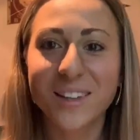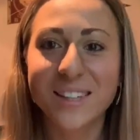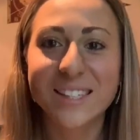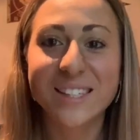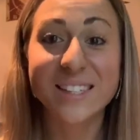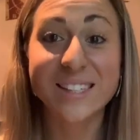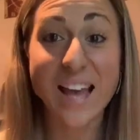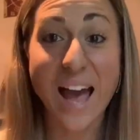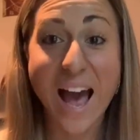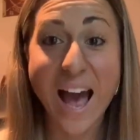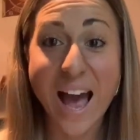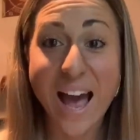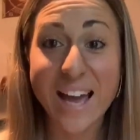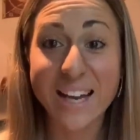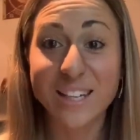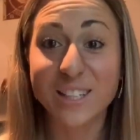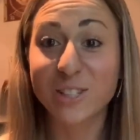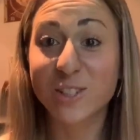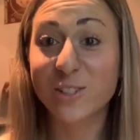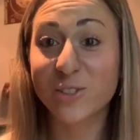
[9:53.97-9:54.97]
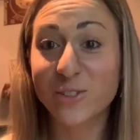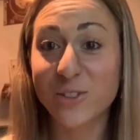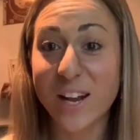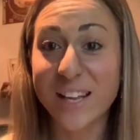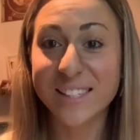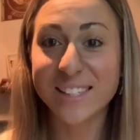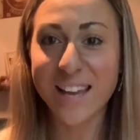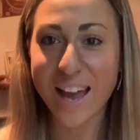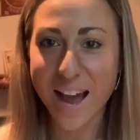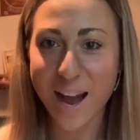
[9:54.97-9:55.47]
sad and
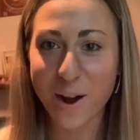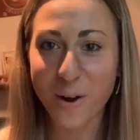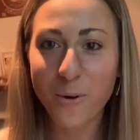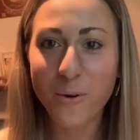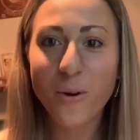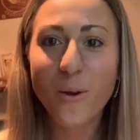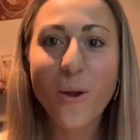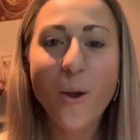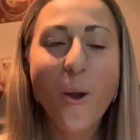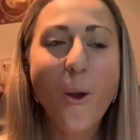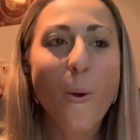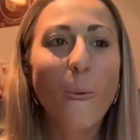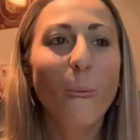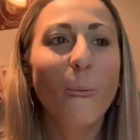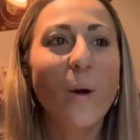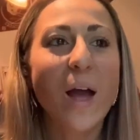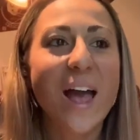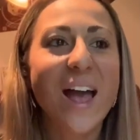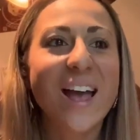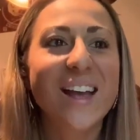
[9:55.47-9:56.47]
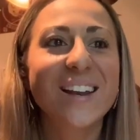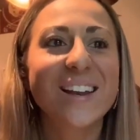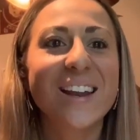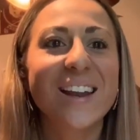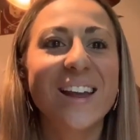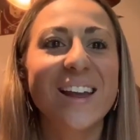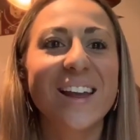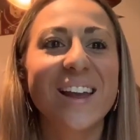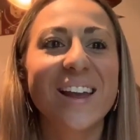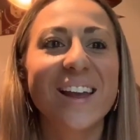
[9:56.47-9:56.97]
stressed out when